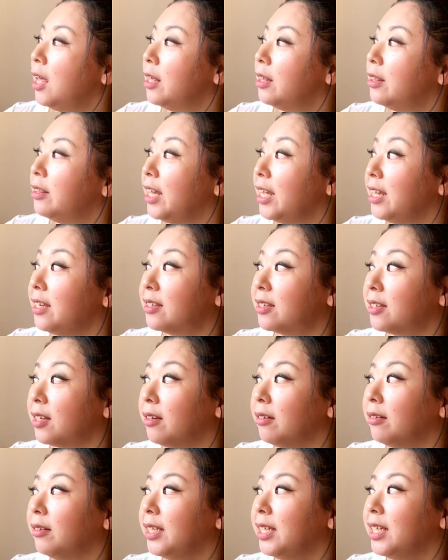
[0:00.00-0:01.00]
They
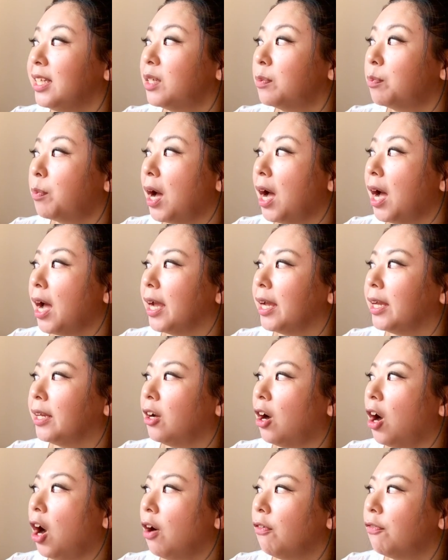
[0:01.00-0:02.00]
suddenly spied
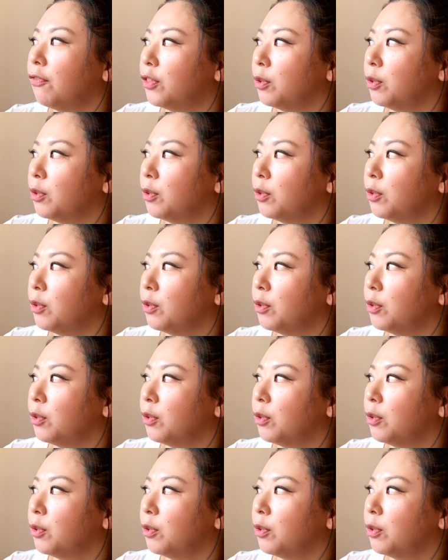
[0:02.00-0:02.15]
off